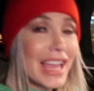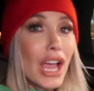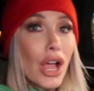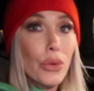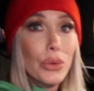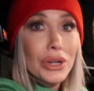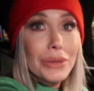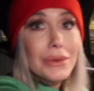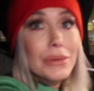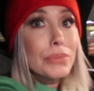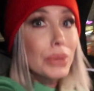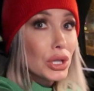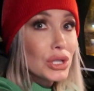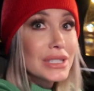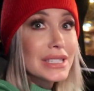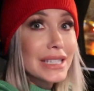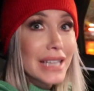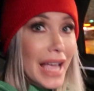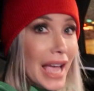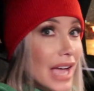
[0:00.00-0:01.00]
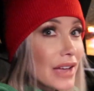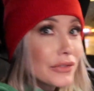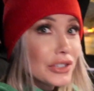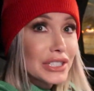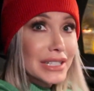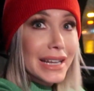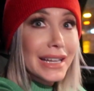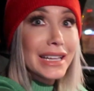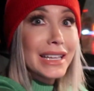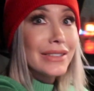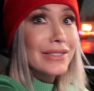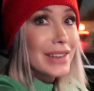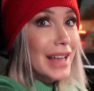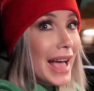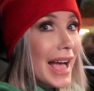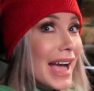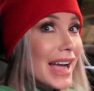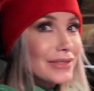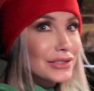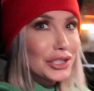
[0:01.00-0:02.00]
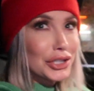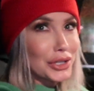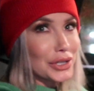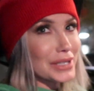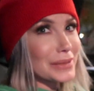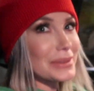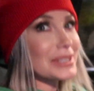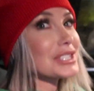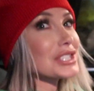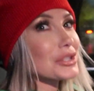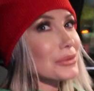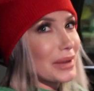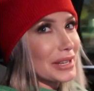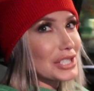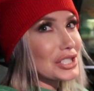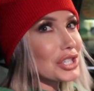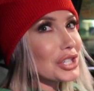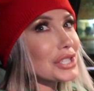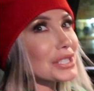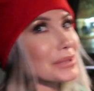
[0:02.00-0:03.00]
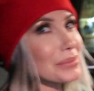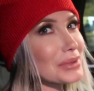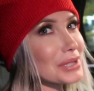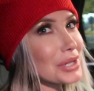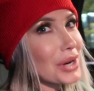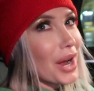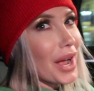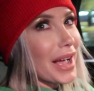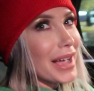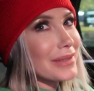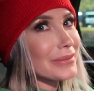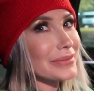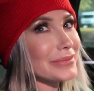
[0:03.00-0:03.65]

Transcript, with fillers: And we're going to be posting every day even after Christmas, so make sure to subscribe.